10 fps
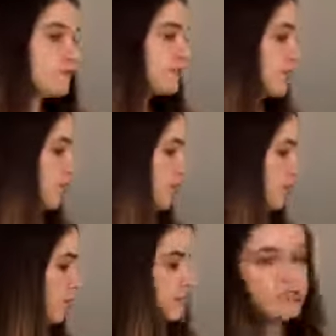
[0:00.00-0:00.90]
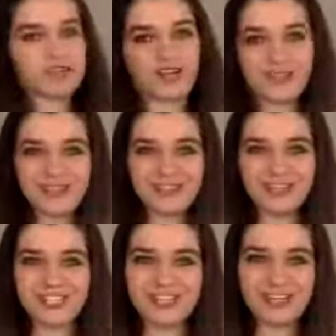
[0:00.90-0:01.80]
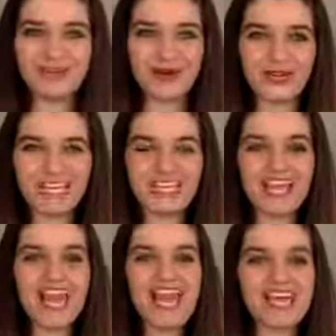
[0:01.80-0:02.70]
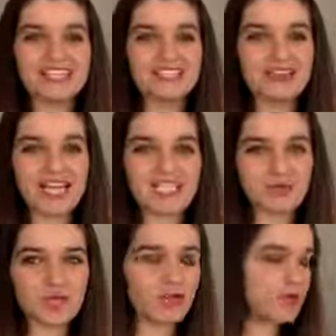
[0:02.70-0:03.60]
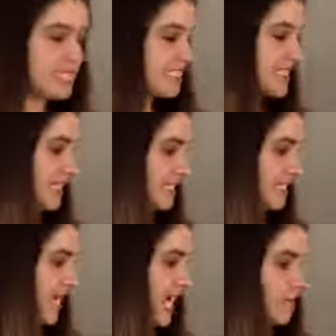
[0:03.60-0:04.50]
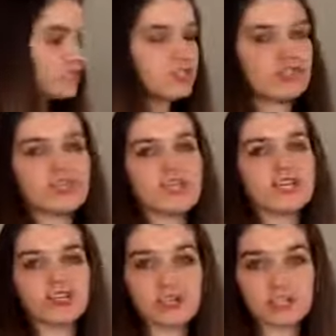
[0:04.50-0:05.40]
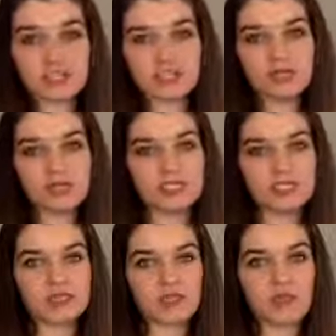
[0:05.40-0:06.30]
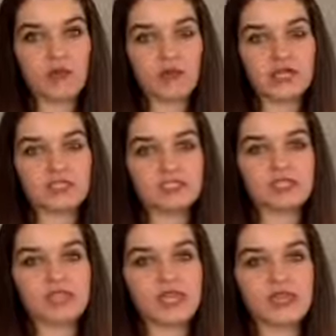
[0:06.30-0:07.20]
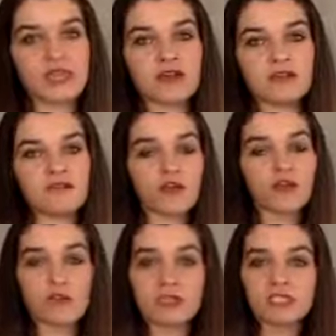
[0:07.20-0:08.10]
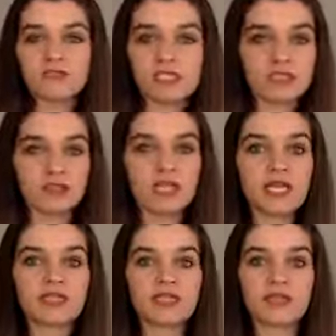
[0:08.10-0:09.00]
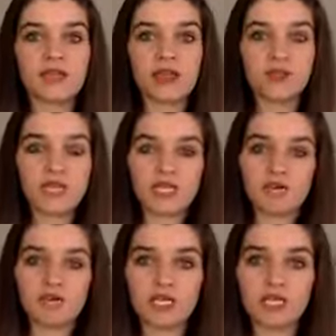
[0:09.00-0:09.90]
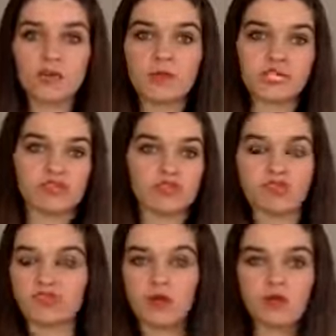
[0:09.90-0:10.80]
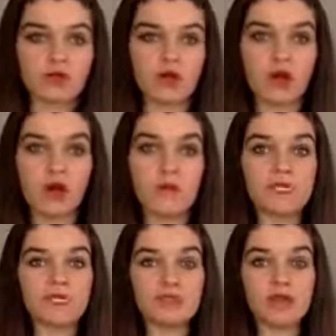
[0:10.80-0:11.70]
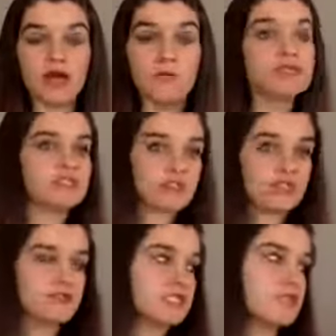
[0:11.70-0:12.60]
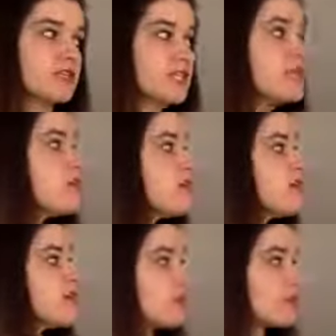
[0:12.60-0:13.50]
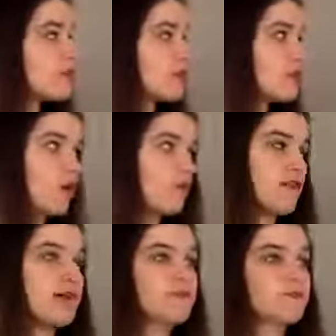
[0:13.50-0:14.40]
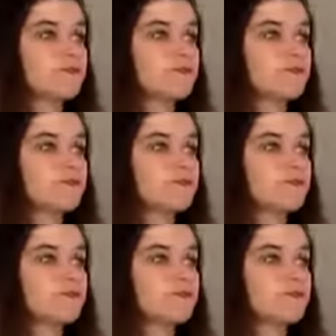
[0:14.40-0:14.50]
So of course there's gonna be a nutrition component. And so that's where we discuss how to make nourishing choices for our bodies so that they can feel their best physically and so that we can feel our best just overall, mentally, physically, spiritually, and all of that.